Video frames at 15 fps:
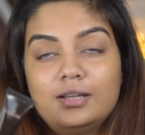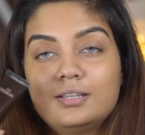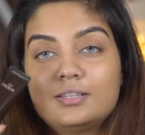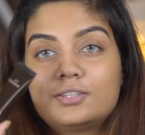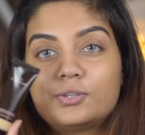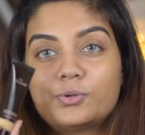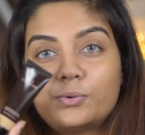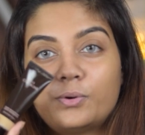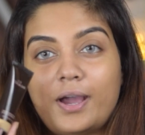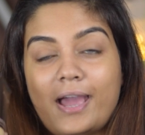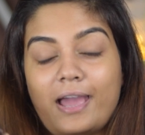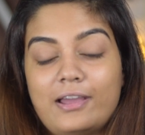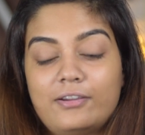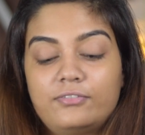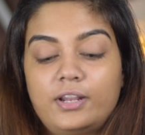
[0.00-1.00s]
So I
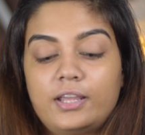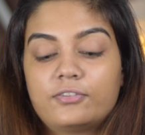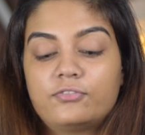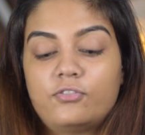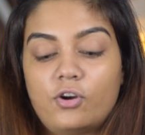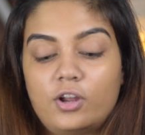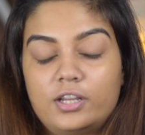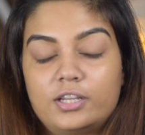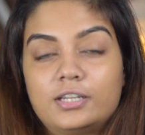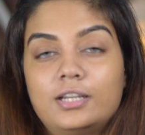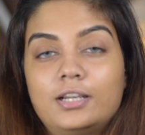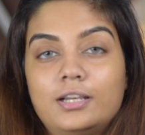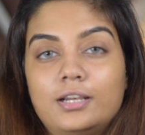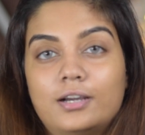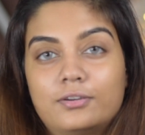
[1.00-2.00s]
have like fallen
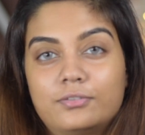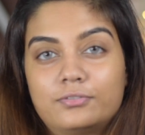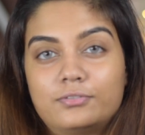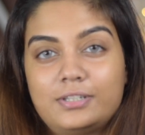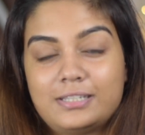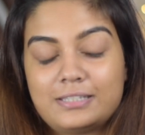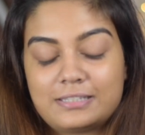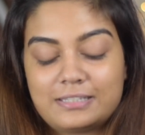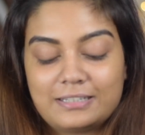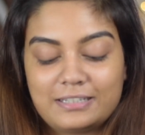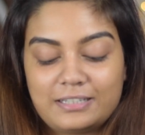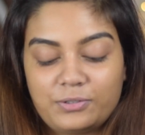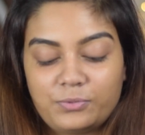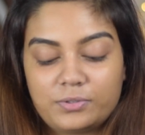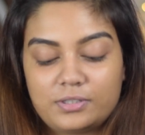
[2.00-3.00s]
in love
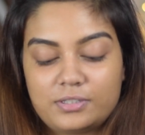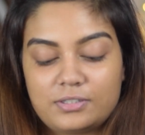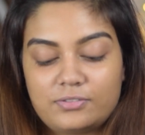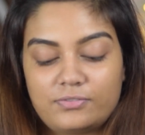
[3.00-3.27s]
recently with this